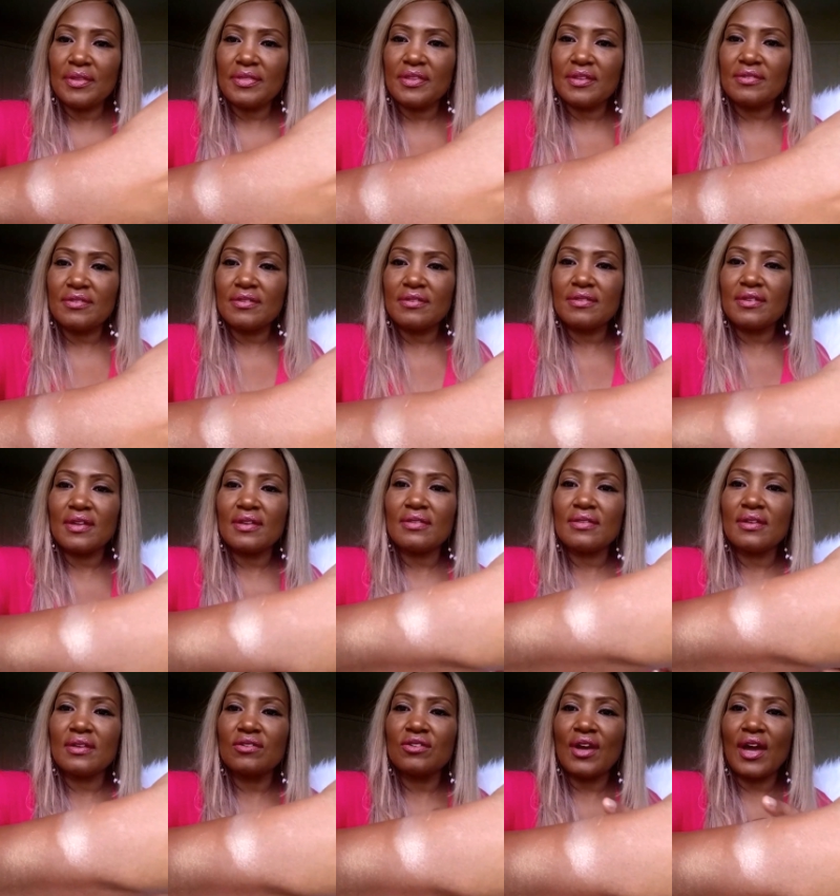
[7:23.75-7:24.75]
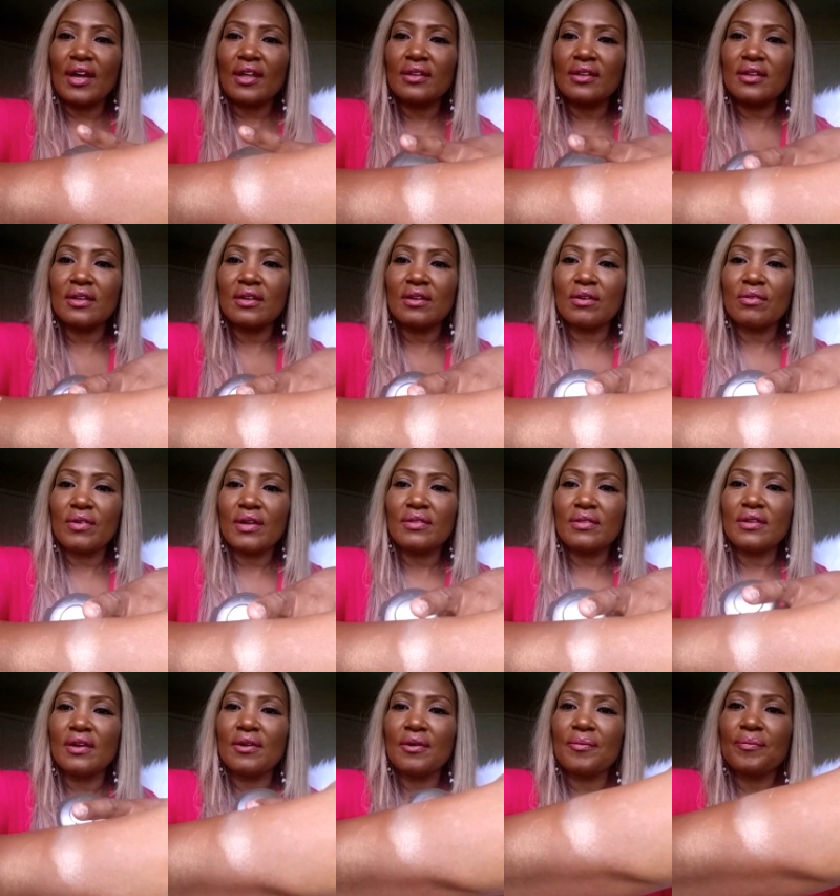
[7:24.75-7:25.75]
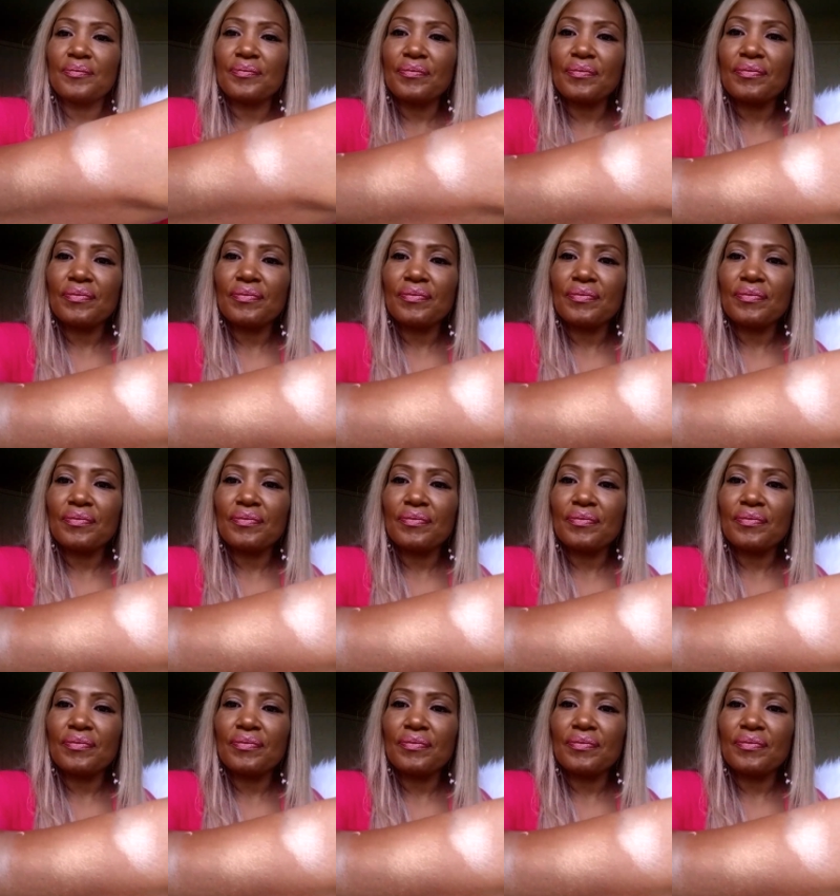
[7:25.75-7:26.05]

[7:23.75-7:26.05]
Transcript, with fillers: But this is it. The Jaclyn Hill right there.